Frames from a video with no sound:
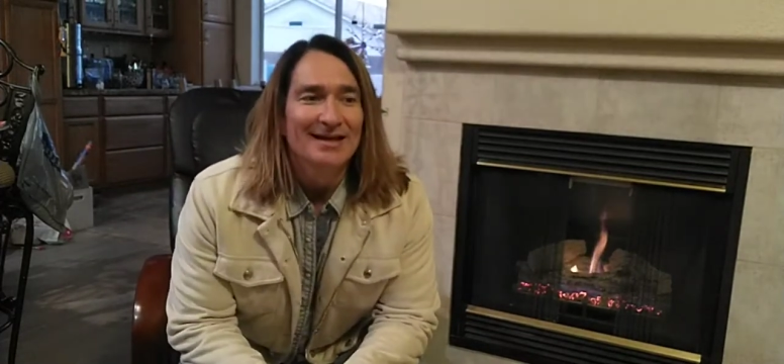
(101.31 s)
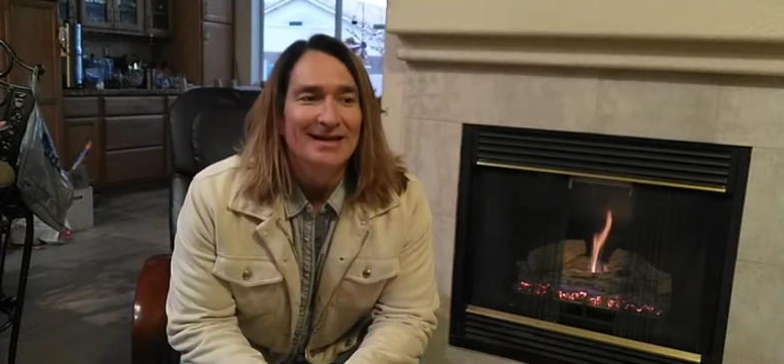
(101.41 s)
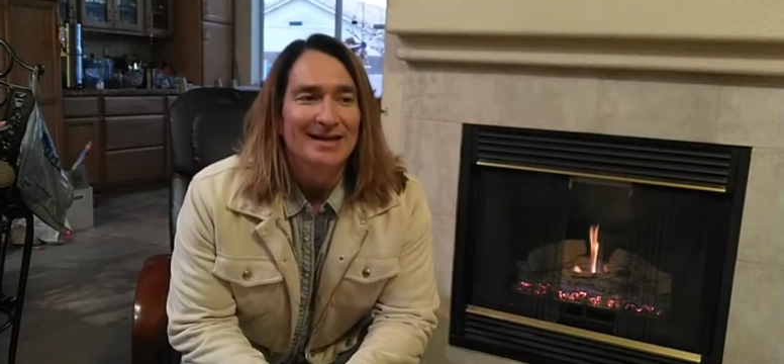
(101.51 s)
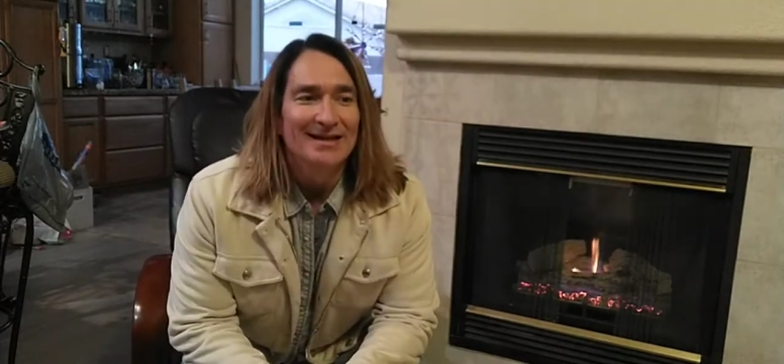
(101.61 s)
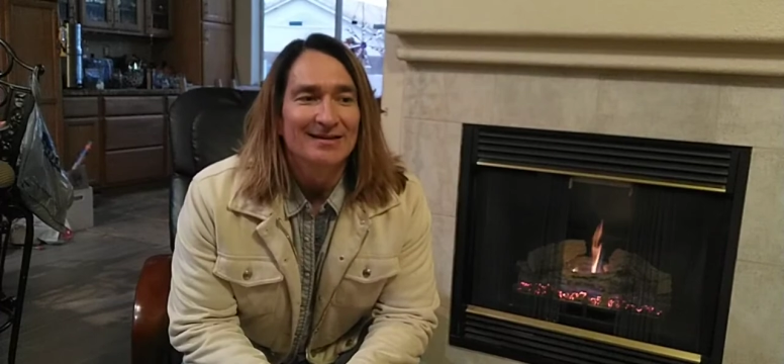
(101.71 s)

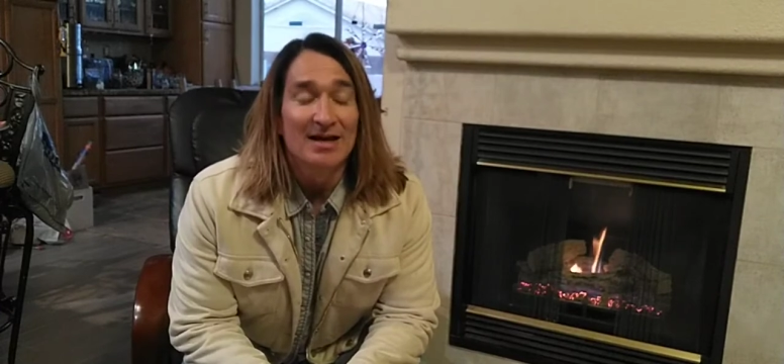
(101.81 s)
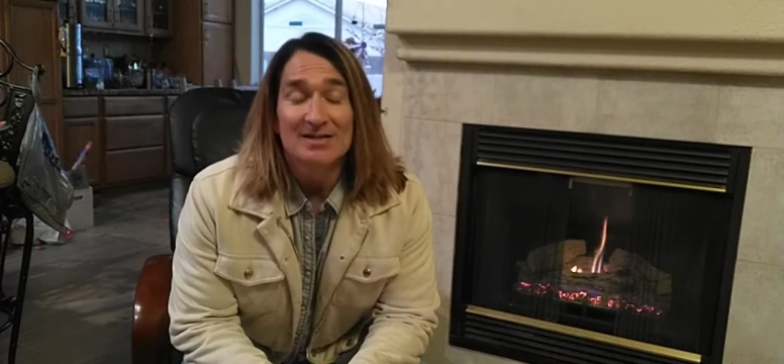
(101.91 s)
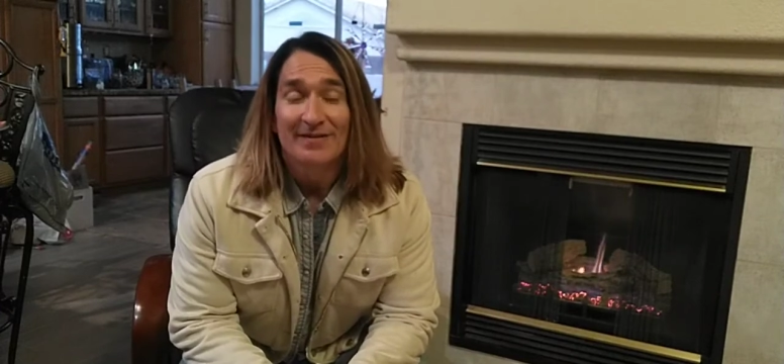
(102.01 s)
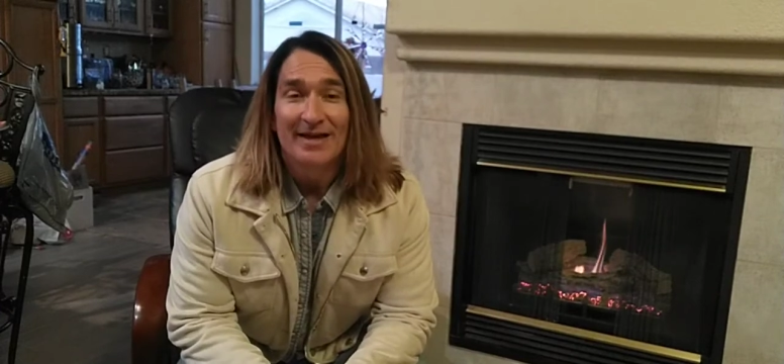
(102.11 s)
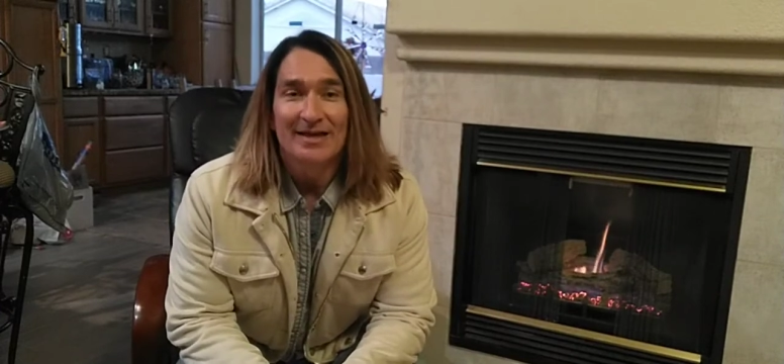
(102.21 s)
in Las
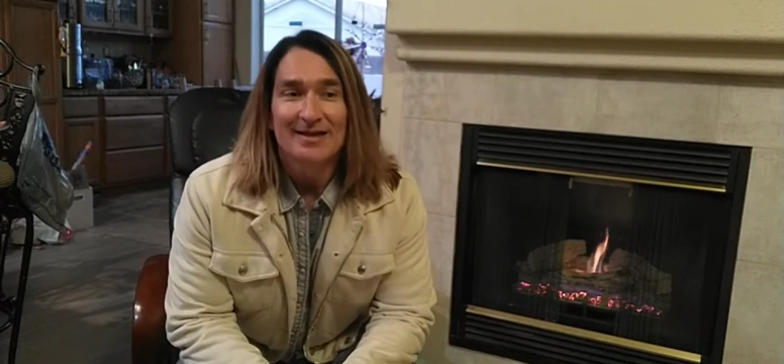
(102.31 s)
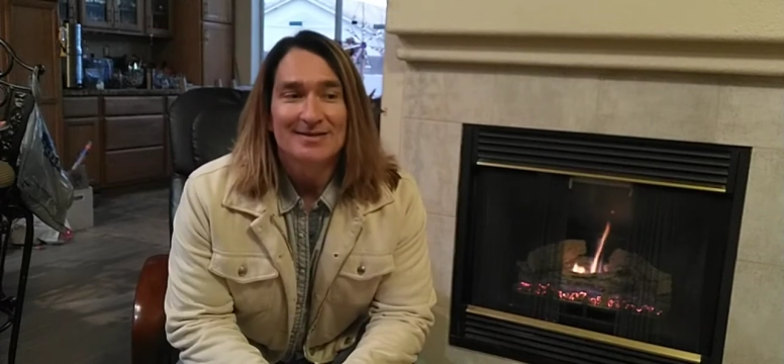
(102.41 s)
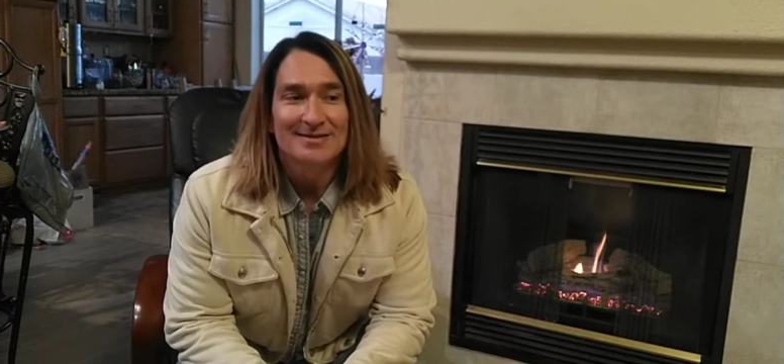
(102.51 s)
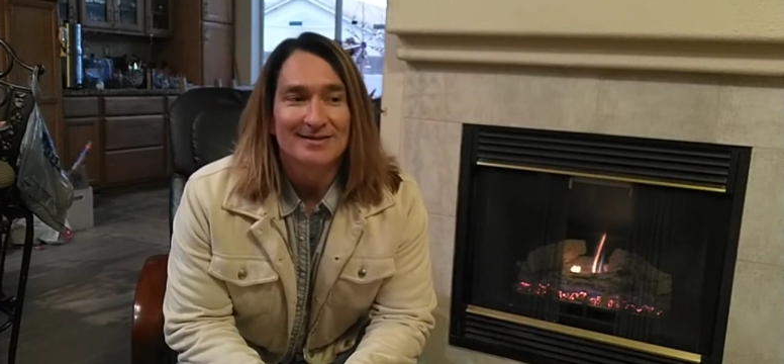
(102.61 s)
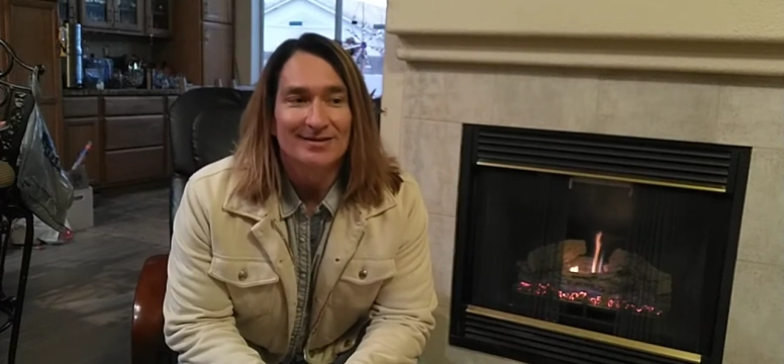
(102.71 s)

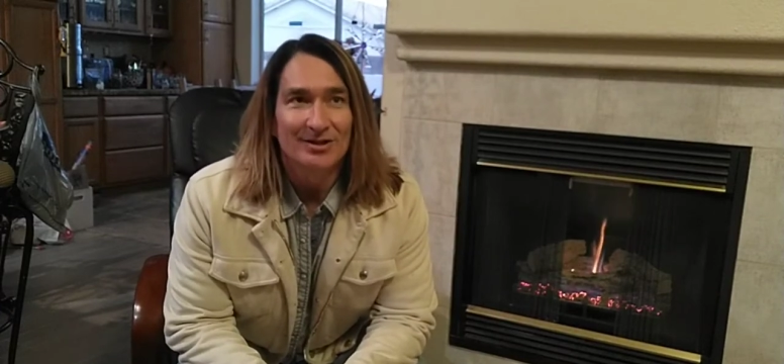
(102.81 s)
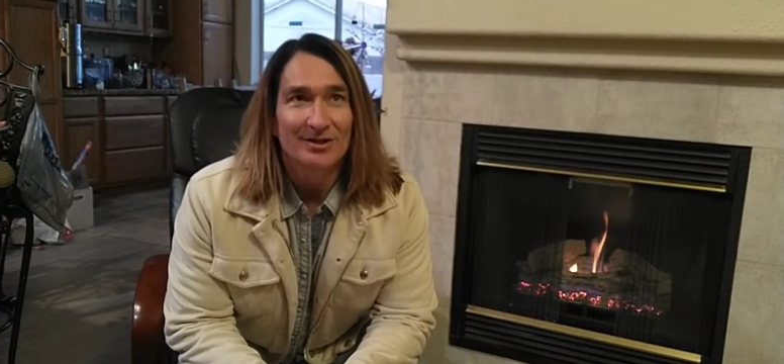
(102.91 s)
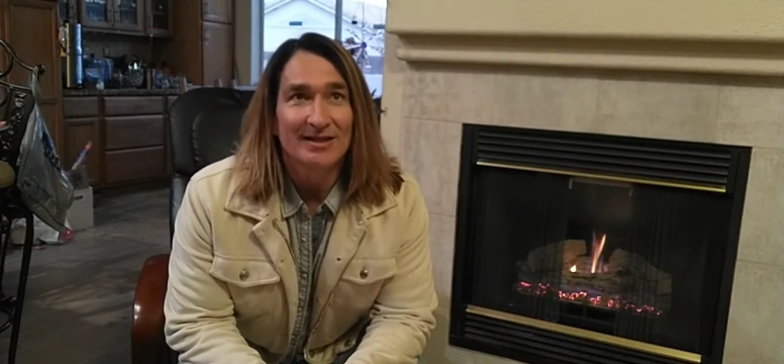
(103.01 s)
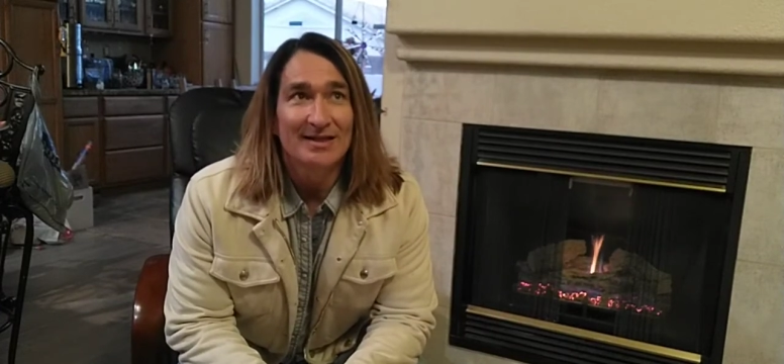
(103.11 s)
Vegas. Early